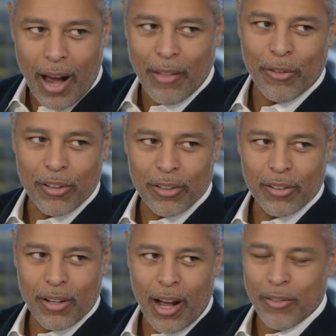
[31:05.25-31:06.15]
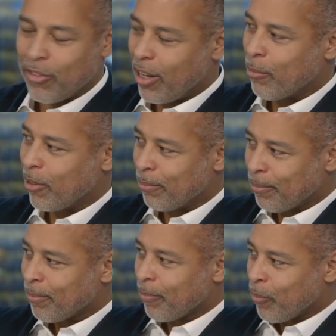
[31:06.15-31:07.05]
at the table.
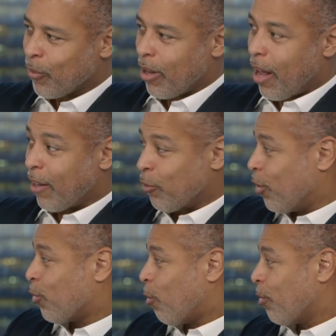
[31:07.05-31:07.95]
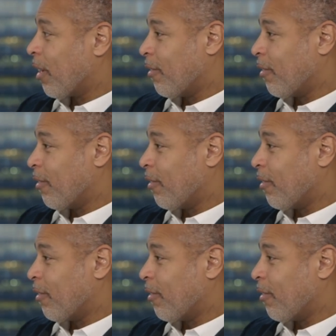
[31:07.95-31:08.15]
And this whole